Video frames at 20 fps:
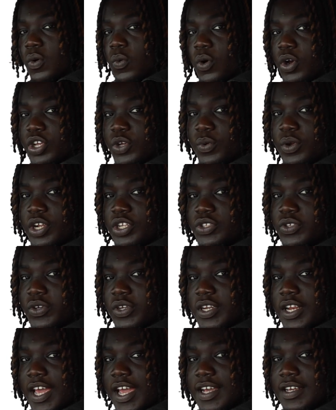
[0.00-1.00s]
What you want to
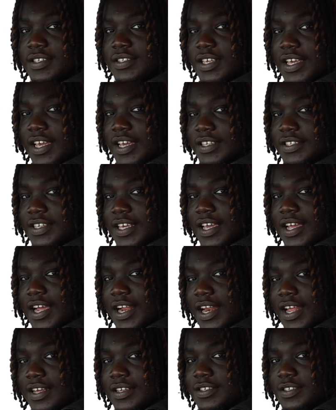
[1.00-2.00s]
do next is
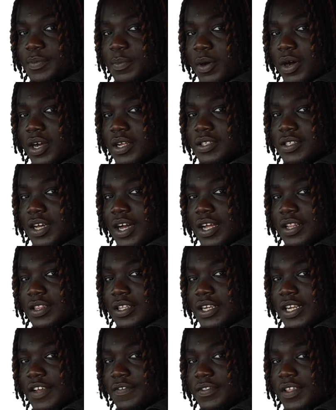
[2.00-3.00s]
click Smart
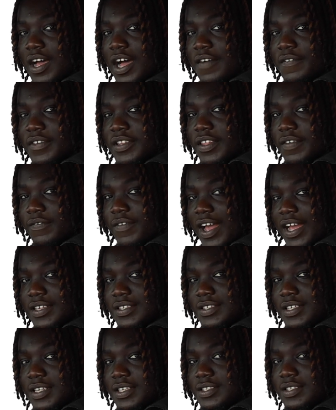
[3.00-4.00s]
underneath the other
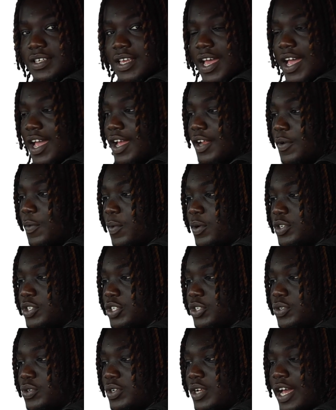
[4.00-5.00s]
devices, and once
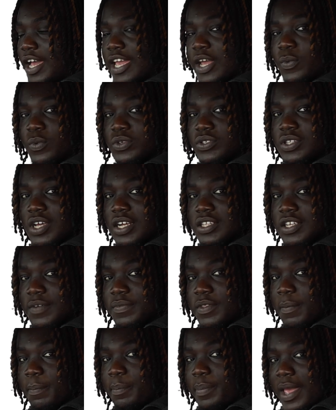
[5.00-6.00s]
you do that, it will start
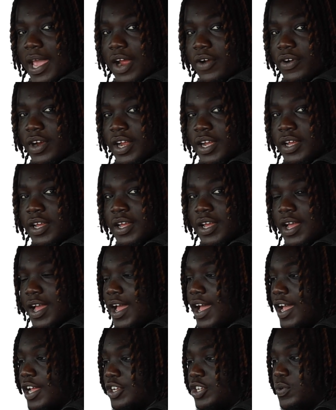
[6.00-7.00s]
up the pairing
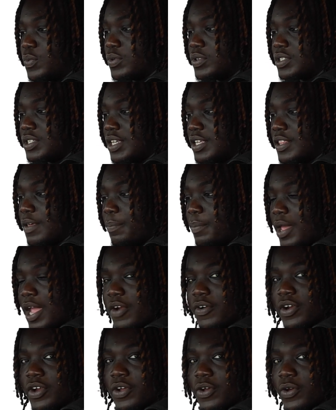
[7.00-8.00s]
and you will see the
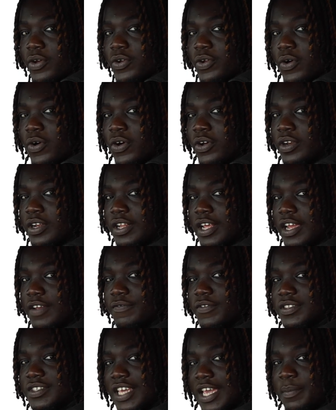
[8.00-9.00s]
pairing code on the
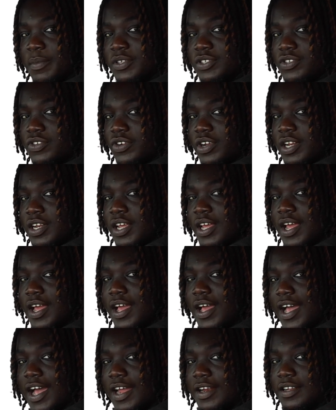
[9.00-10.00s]
infotainment screen
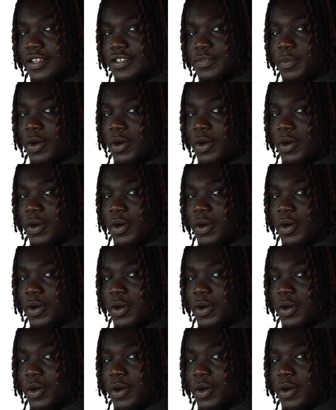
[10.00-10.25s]
and the